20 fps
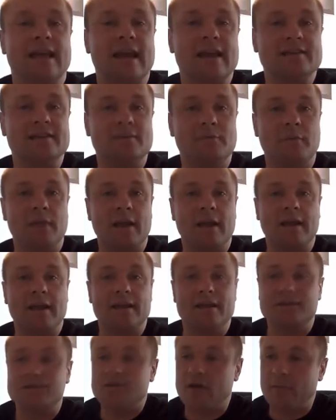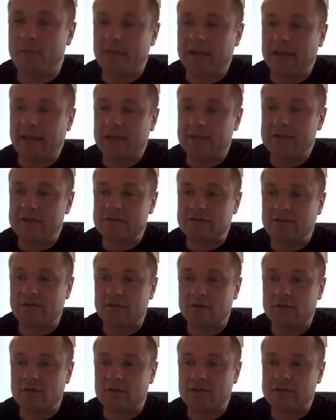as the planet is coming in, just if
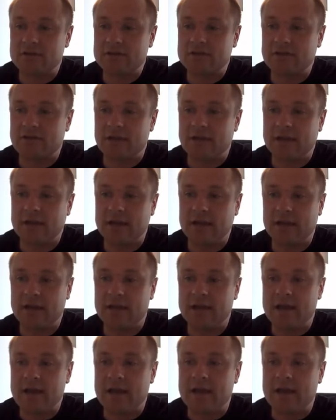you look at this slide here,